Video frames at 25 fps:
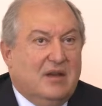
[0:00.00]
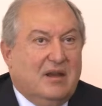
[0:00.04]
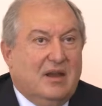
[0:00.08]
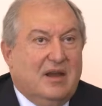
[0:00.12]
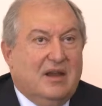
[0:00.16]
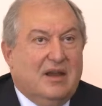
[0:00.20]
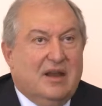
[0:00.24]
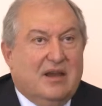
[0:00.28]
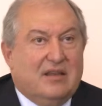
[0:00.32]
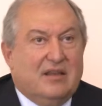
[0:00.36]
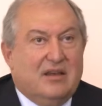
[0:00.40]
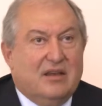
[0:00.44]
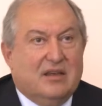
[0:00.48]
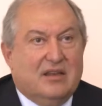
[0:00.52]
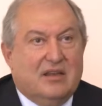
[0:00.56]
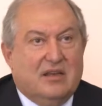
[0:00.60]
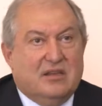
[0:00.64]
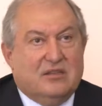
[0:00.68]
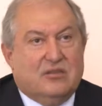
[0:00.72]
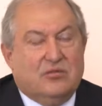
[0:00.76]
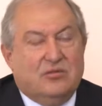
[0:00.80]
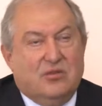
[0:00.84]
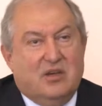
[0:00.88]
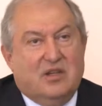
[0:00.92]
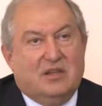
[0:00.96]
And I think
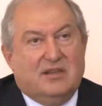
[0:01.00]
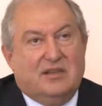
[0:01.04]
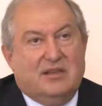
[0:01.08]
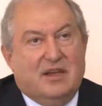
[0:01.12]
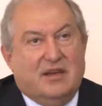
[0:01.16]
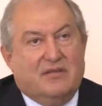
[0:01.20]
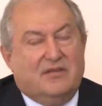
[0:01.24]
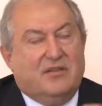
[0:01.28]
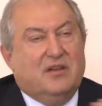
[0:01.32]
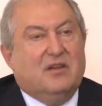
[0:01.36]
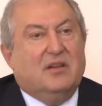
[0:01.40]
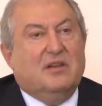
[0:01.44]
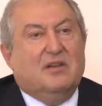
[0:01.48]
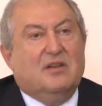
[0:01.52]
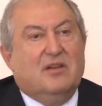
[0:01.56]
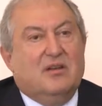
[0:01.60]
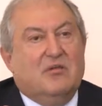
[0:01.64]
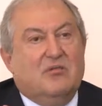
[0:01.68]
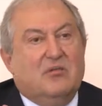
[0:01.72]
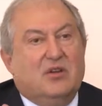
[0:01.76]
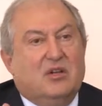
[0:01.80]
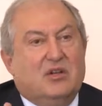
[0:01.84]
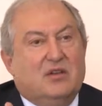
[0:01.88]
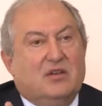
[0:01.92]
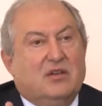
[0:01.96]
this world definitely
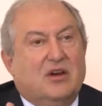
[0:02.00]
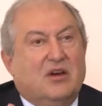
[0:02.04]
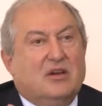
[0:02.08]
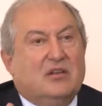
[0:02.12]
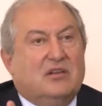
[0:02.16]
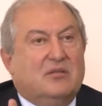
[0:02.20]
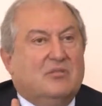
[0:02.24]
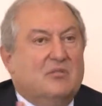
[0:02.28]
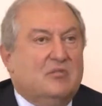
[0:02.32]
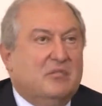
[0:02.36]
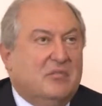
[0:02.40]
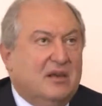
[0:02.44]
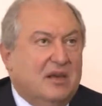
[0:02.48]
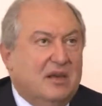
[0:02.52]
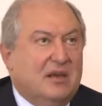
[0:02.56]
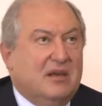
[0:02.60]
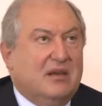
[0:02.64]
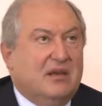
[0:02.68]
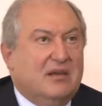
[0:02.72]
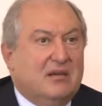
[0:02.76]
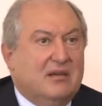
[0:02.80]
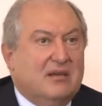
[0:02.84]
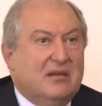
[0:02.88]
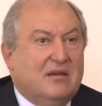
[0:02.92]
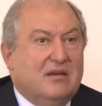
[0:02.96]
will not
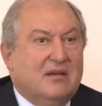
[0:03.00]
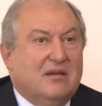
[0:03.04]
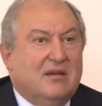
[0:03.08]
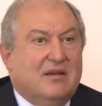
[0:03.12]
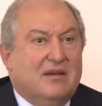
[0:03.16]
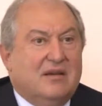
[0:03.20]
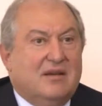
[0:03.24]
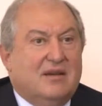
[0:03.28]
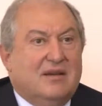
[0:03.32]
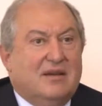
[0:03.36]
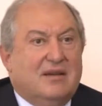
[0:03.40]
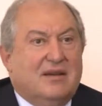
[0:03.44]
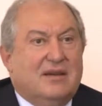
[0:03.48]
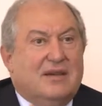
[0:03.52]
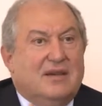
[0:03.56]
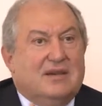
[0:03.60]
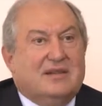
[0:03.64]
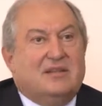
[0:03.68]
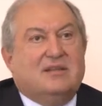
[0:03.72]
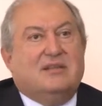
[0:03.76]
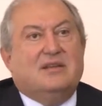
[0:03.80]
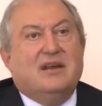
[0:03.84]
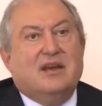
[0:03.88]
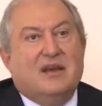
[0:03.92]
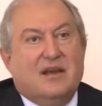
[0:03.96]
be the
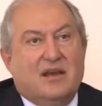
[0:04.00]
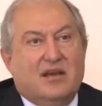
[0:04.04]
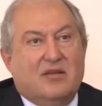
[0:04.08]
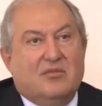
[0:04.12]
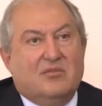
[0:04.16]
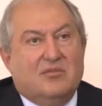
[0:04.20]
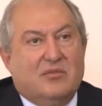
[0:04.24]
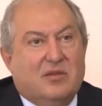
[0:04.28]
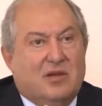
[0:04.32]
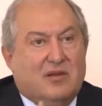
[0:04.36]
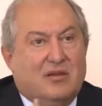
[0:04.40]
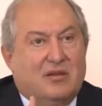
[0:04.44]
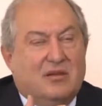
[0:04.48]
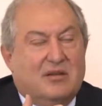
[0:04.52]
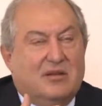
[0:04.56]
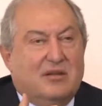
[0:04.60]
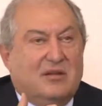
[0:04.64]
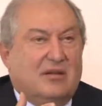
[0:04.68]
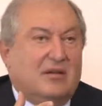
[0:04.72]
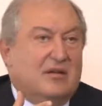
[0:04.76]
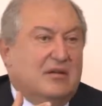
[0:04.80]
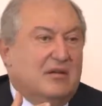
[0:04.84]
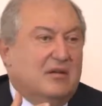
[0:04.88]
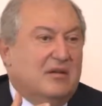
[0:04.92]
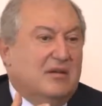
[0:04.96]
same
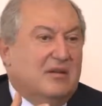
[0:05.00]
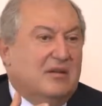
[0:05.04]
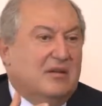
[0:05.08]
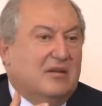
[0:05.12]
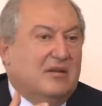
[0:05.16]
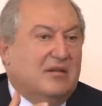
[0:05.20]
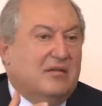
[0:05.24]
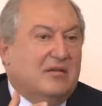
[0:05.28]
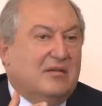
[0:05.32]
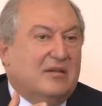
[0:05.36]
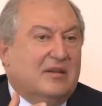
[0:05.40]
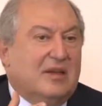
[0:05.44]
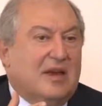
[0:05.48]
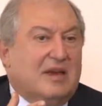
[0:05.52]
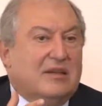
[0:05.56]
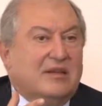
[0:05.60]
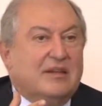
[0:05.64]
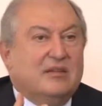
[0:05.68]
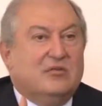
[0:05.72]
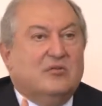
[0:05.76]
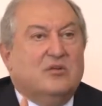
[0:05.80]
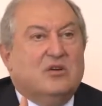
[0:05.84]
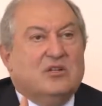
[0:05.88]
that it